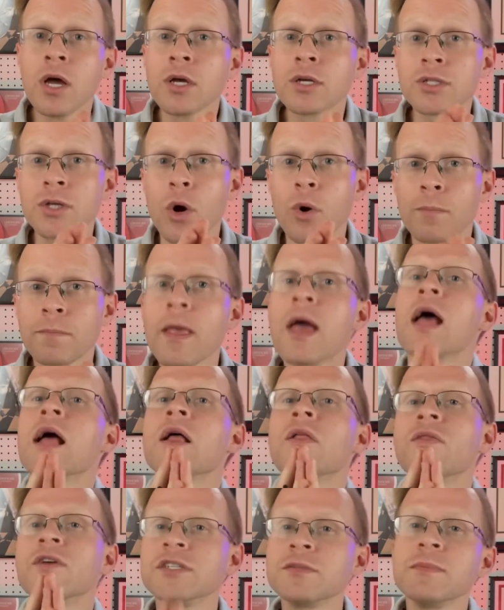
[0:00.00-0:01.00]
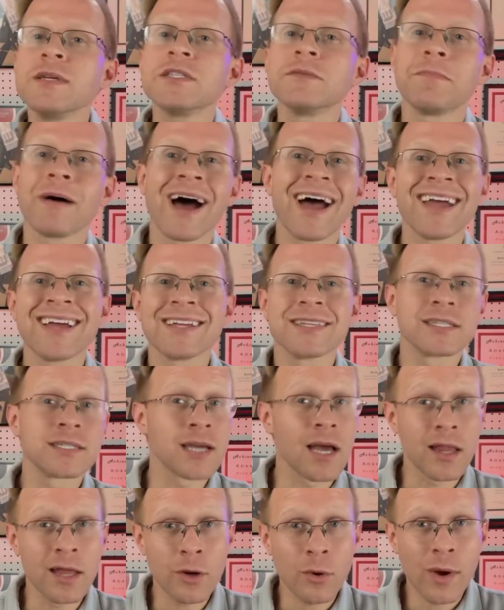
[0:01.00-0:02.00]
So this means buying and
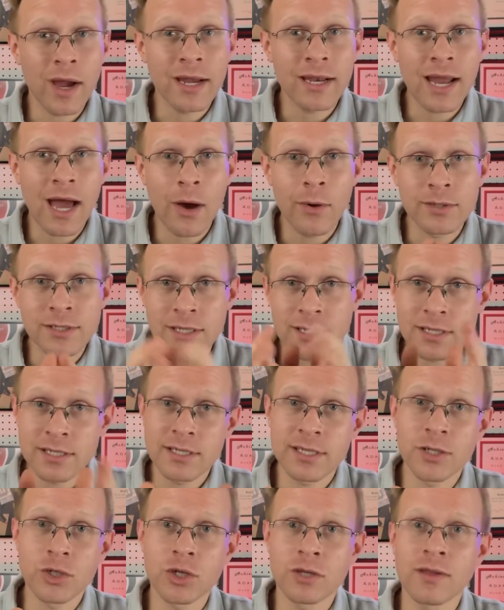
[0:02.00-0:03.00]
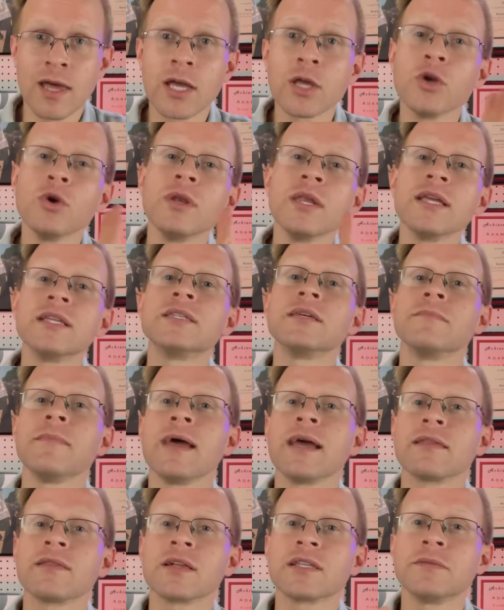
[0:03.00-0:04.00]
selling right now is a decision that you need to
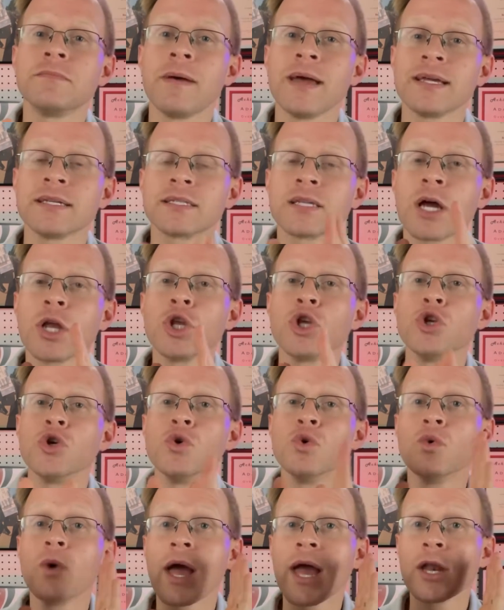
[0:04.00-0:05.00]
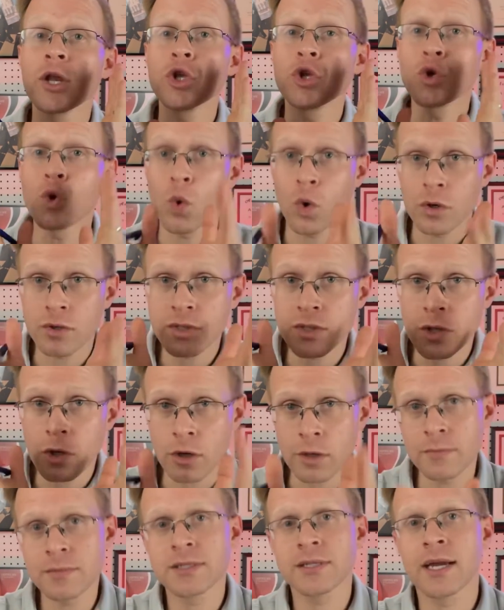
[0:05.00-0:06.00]
make that's based on you and your
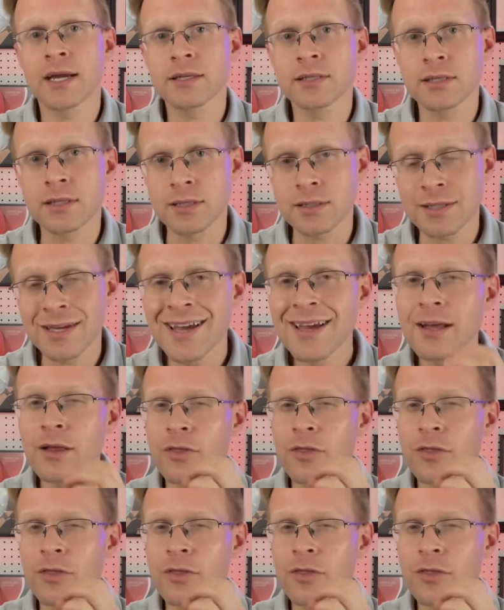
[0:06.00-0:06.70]
circumstances.